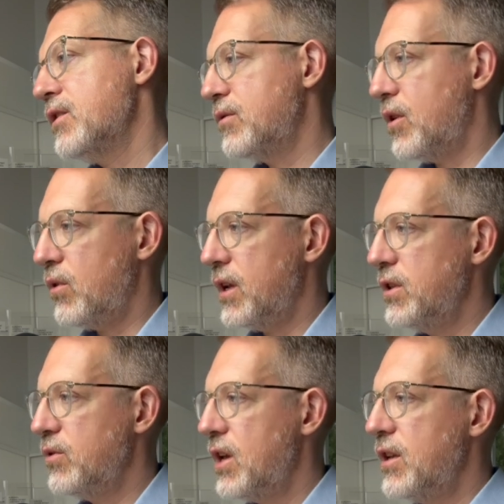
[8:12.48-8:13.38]
Oh,
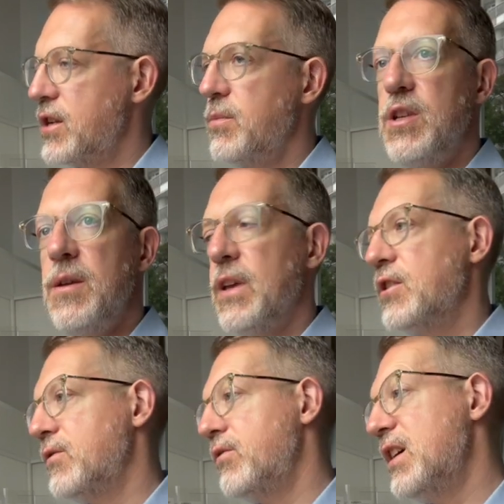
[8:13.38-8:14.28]
wow. So it's not as
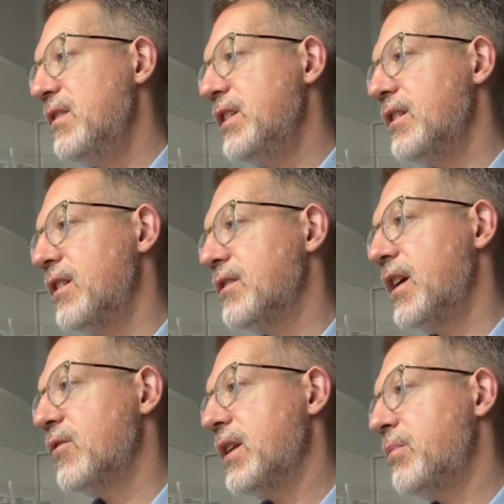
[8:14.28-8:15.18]
simple as just
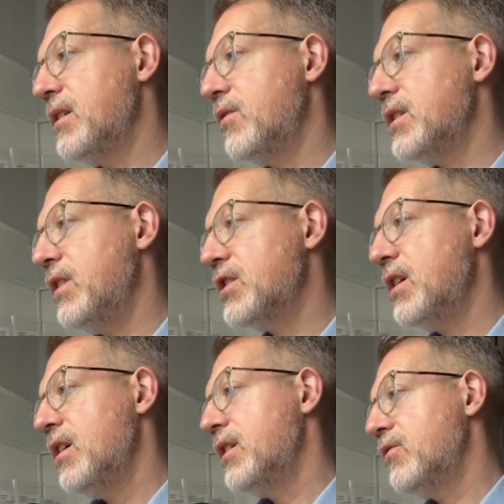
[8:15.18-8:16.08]
feeding it
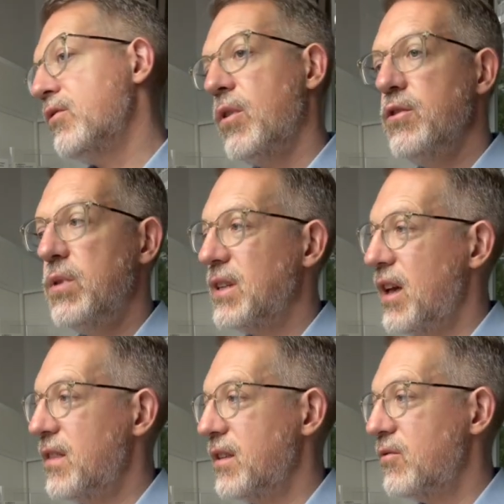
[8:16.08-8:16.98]
information and trusting
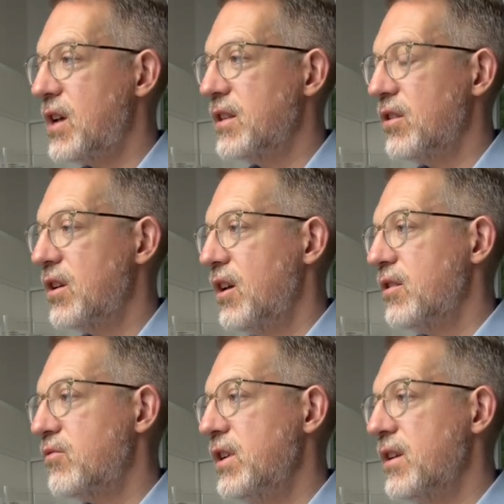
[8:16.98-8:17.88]
everything it spits out.
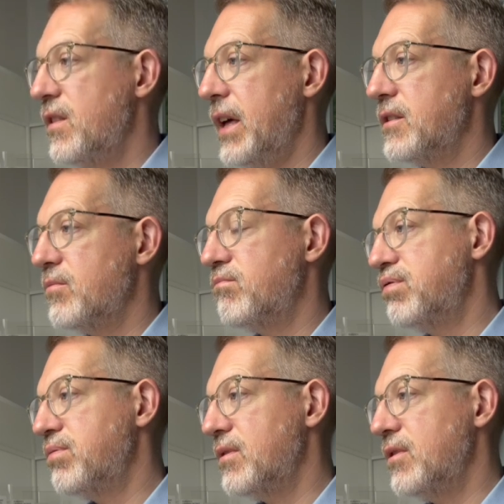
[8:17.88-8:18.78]
Definitely not. You
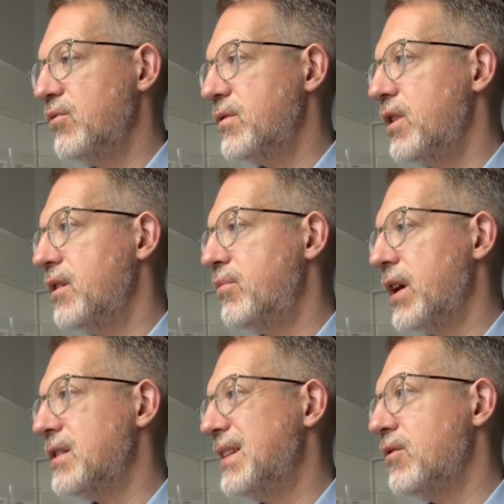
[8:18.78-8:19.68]
always have to double-check,
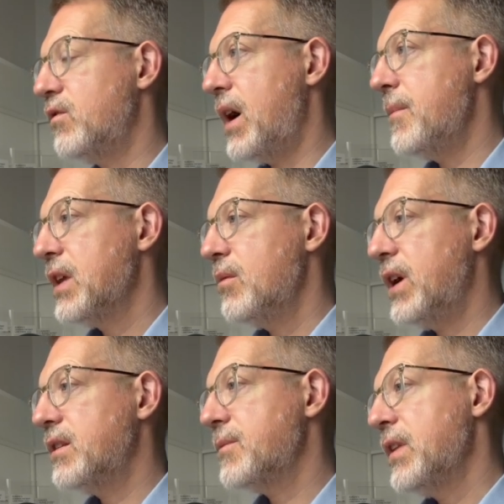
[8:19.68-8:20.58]
verify everything.
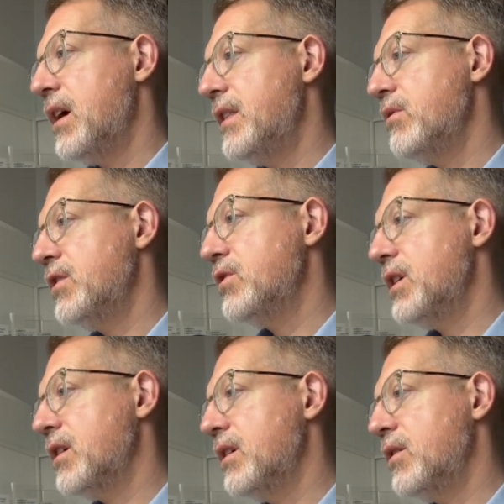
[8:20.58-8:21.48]
AI is rote
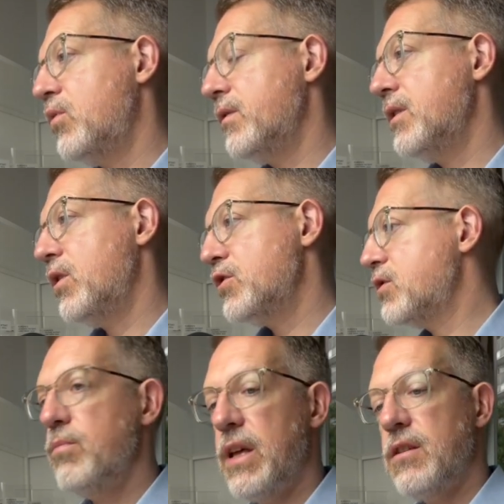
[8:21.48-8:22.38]
at predicting the next
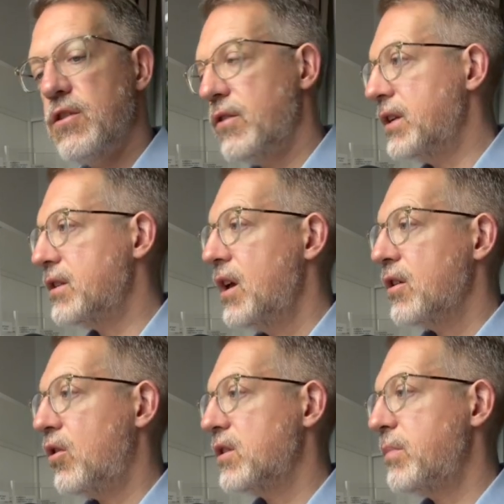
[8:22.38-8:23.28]
word in a sequence
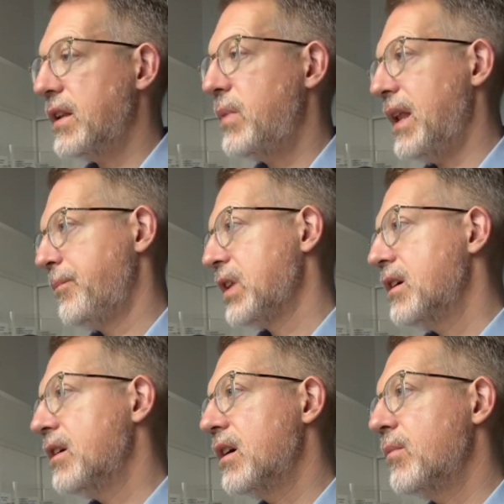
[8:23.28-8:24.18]
but it doesn't
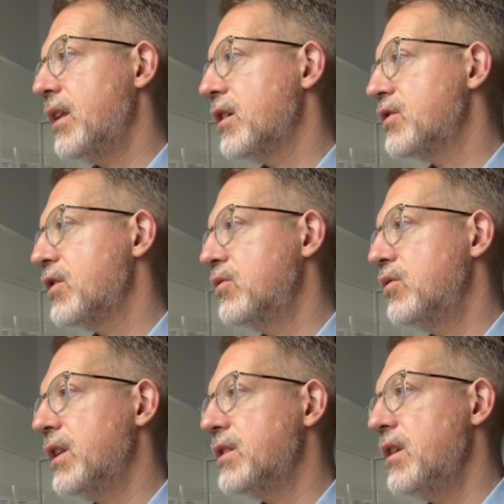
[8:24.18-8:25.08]
actually understand
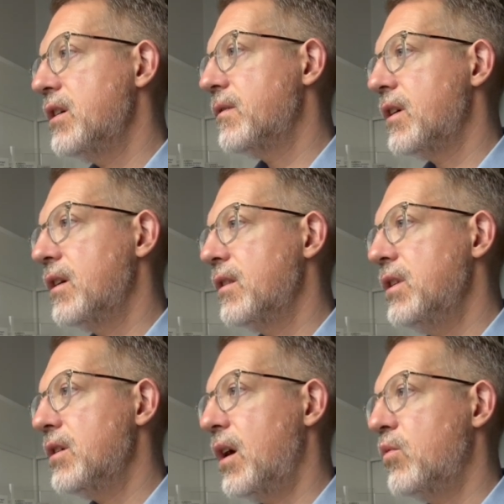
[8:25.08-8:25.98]
facts or truth. A
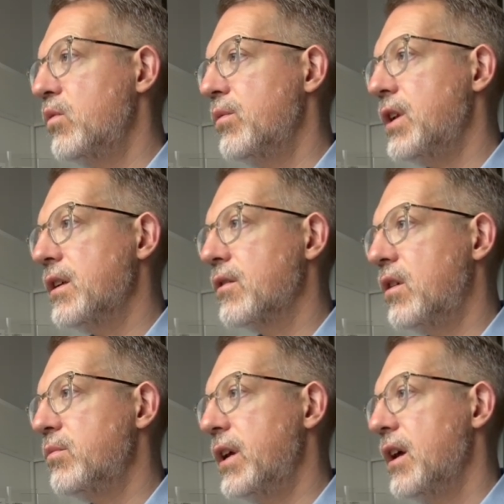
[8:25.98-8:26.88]
critical reminder.
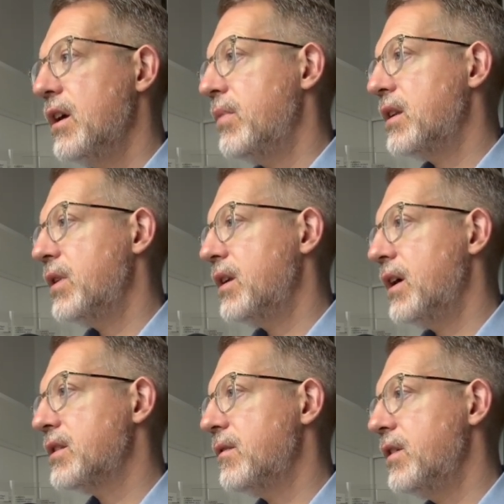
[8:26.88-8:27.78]
It's a tool,
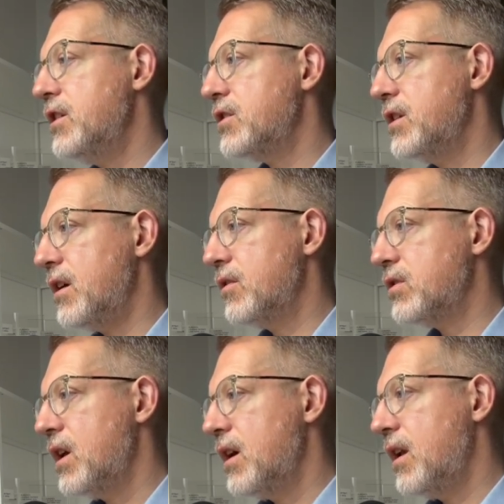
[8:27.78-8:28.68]
not a replacement for
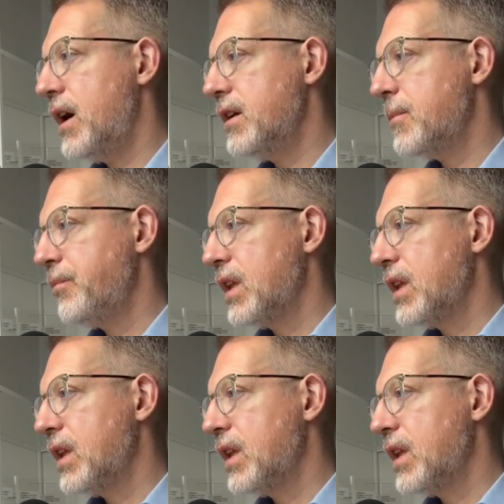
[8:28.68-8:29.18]
human judgment.